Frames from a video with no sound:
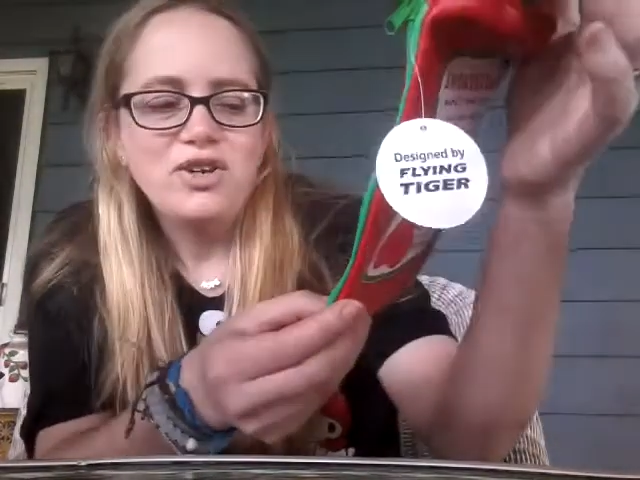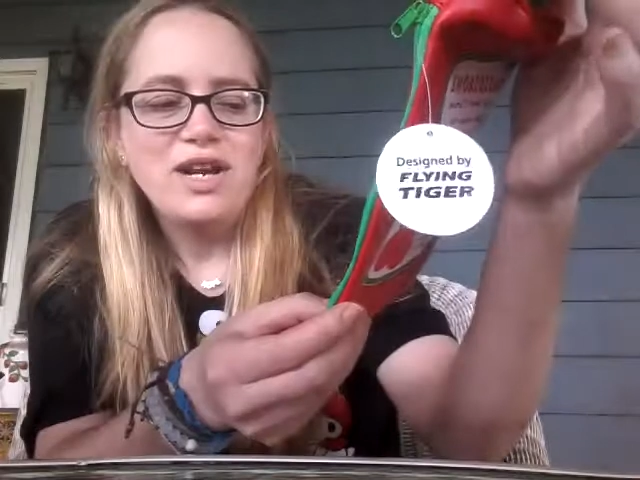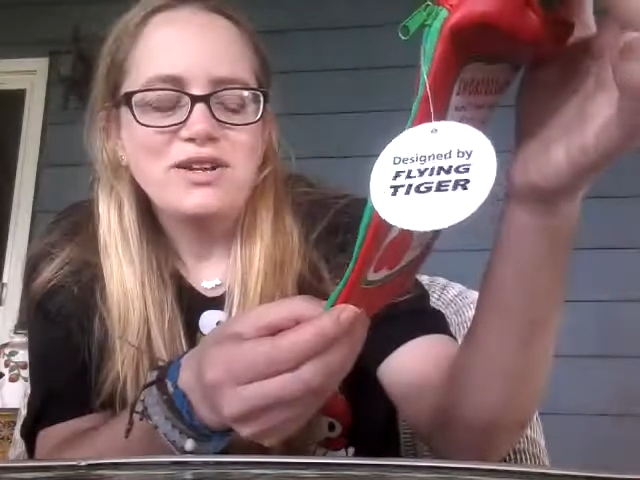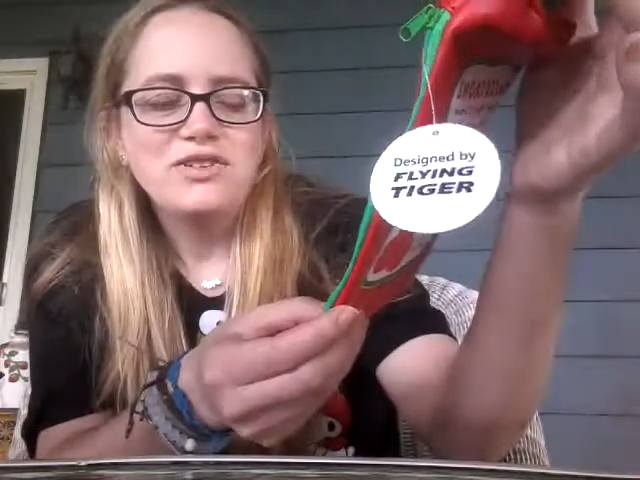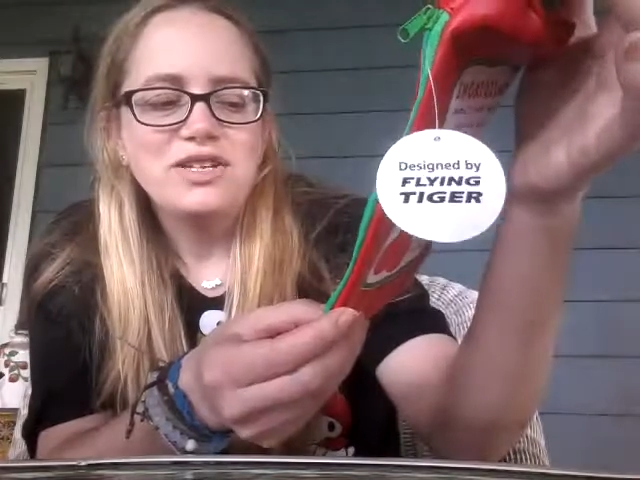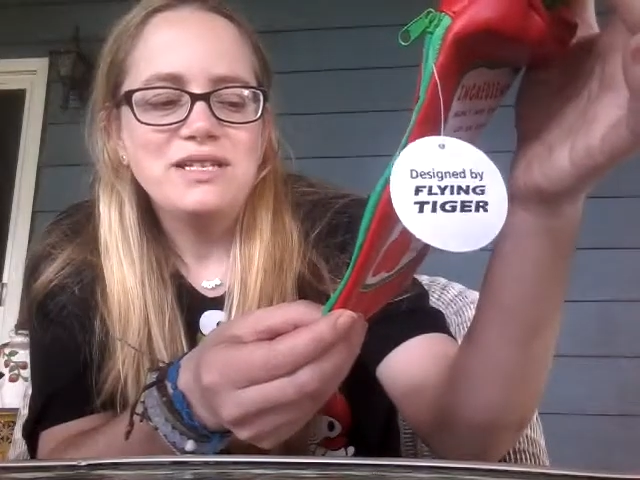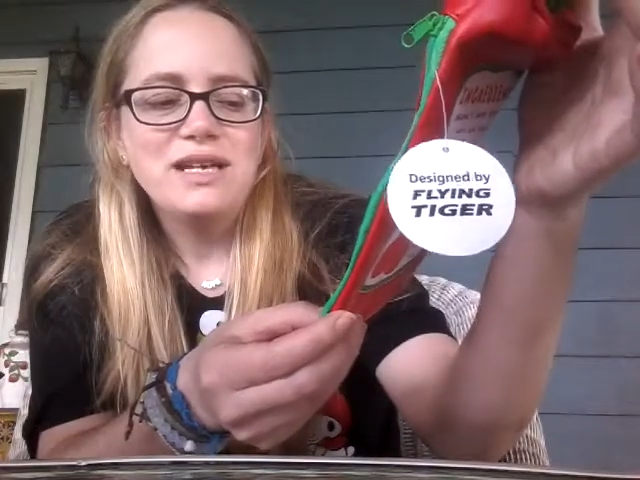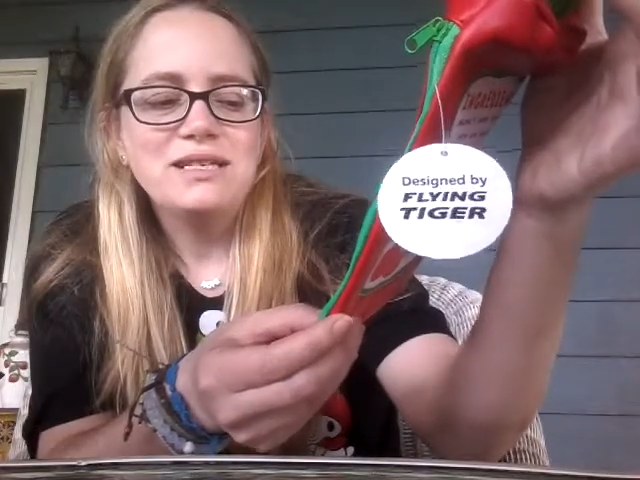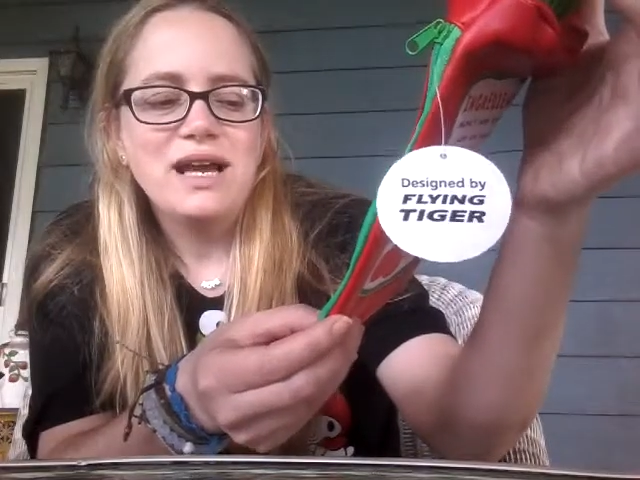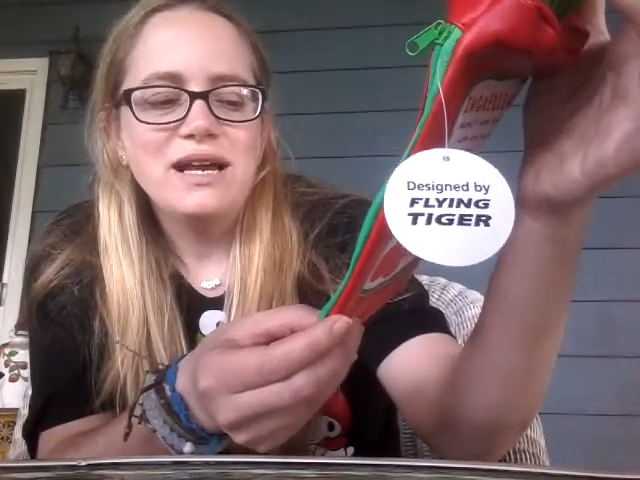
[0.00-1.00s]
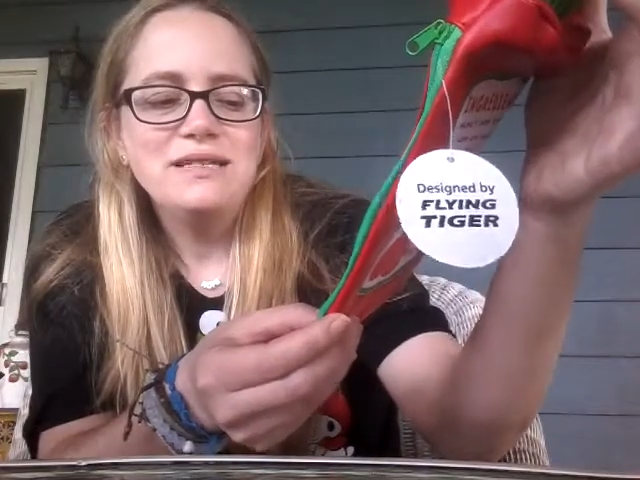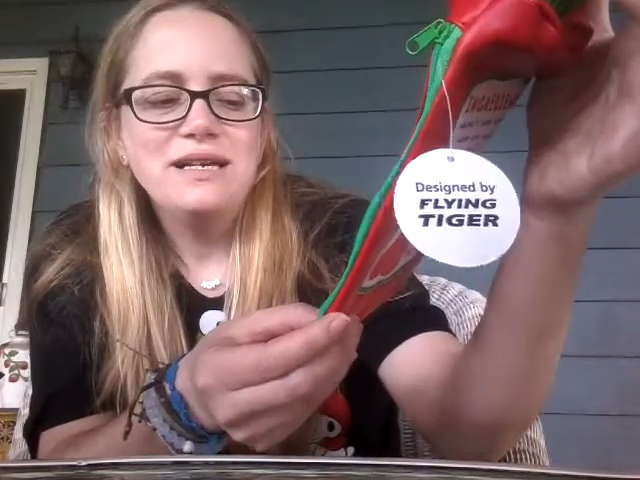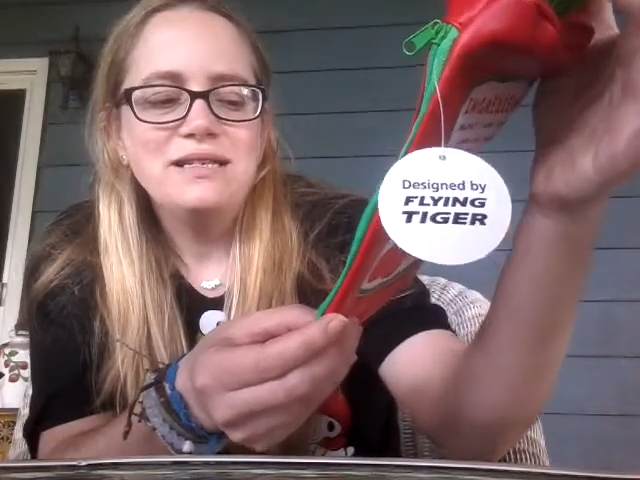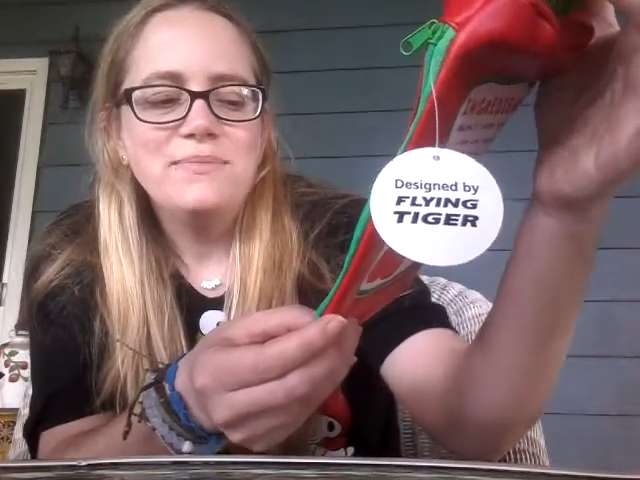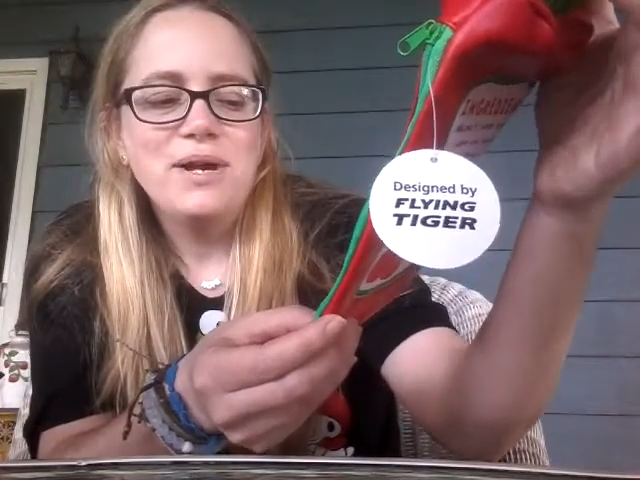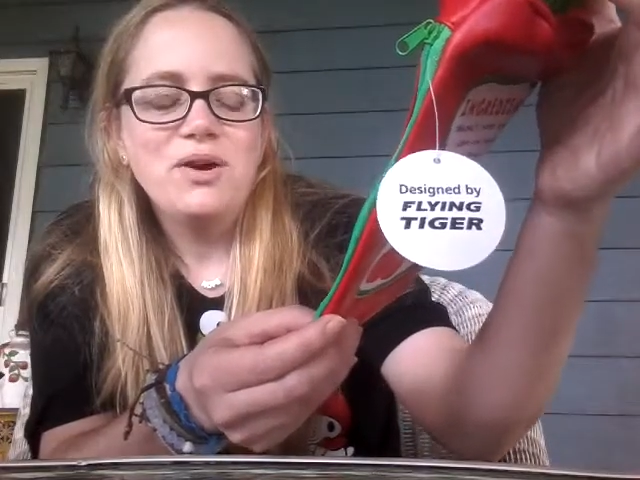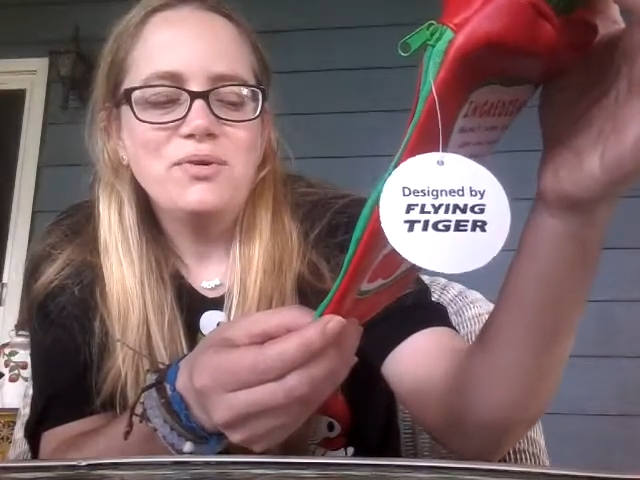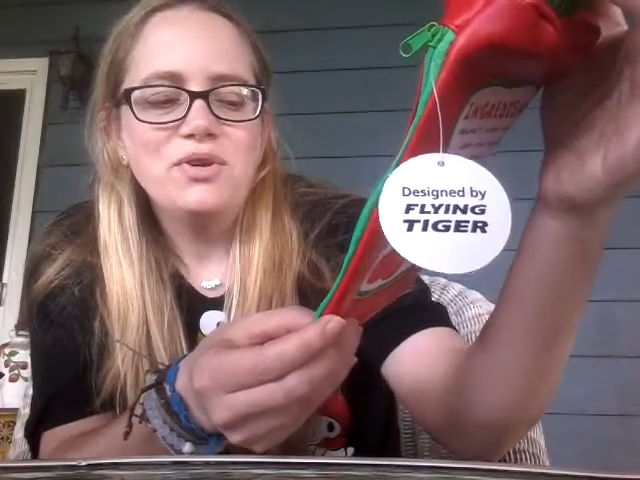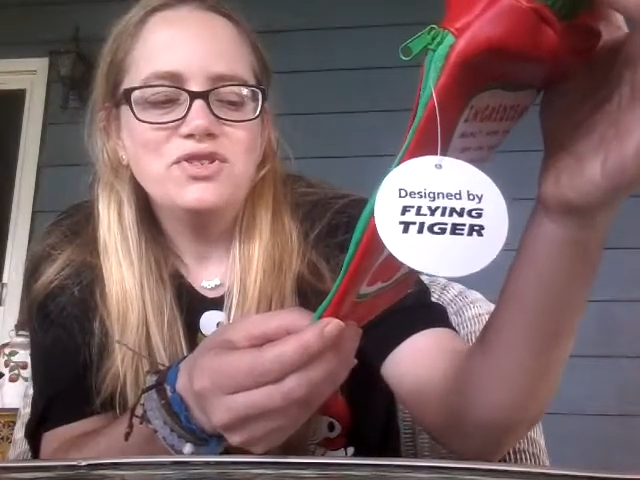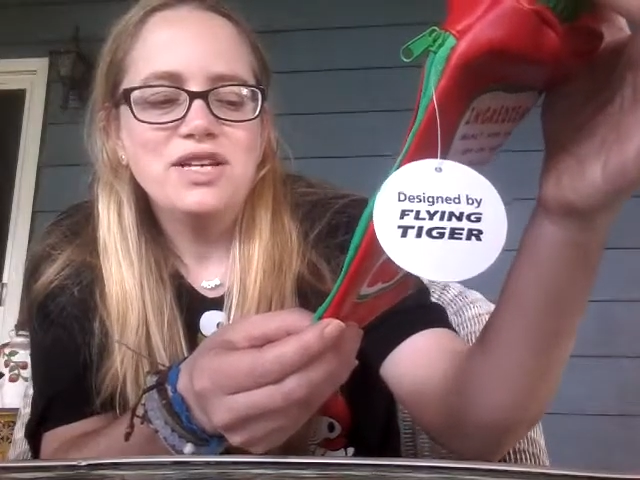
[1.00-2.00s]
it actually says, I say tomato,
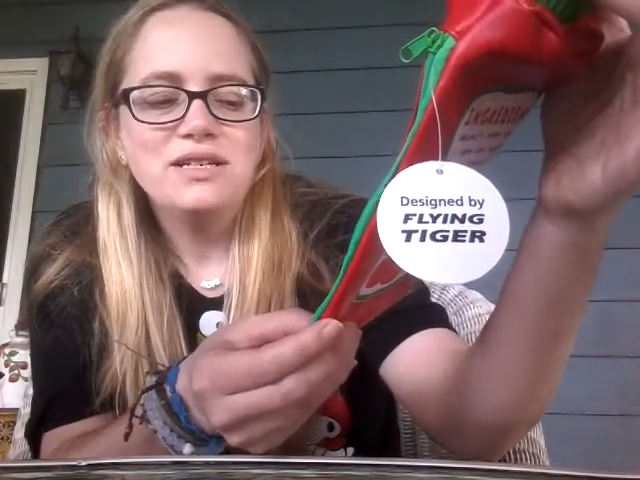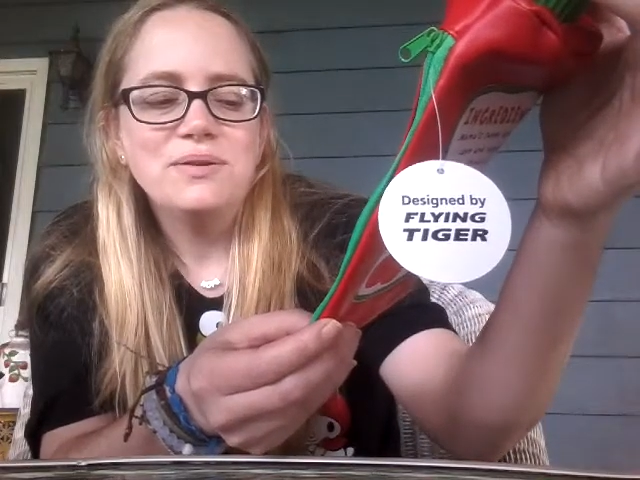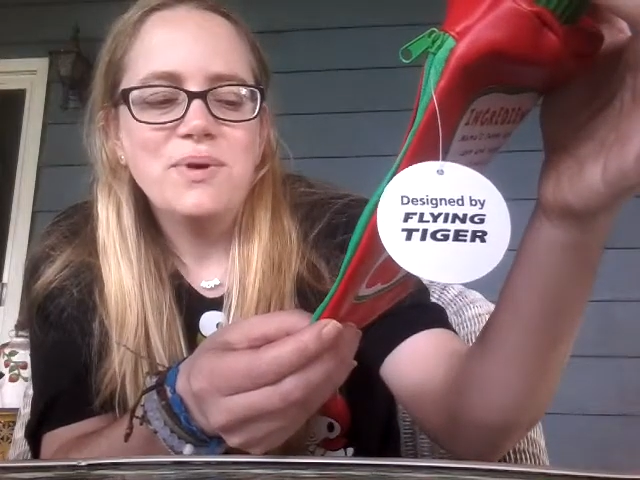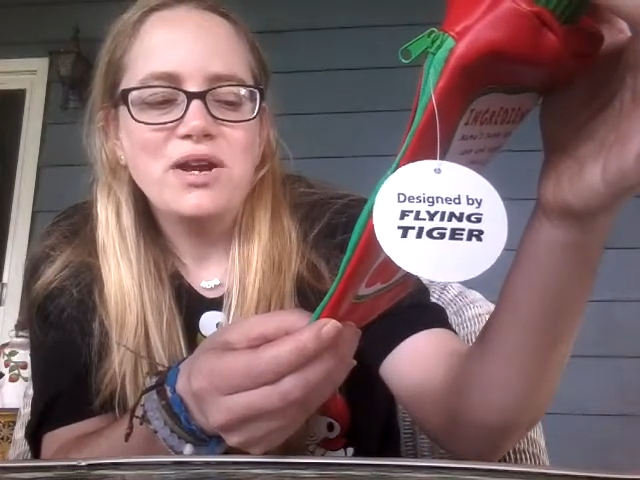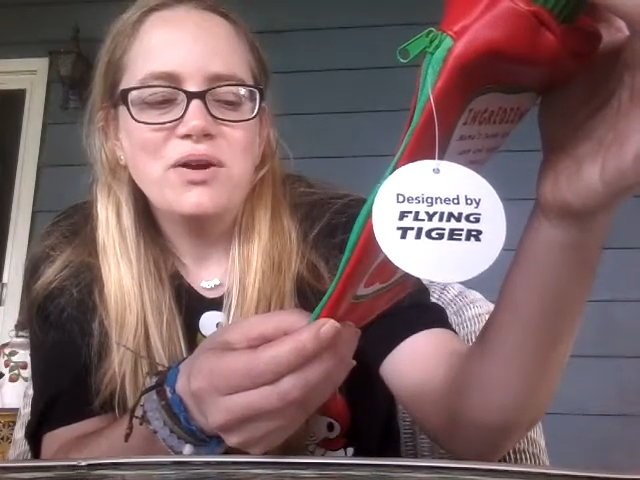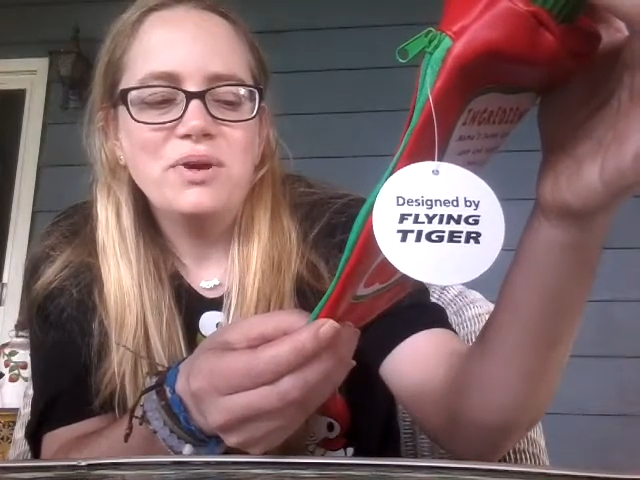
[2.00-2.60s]
you say tomato.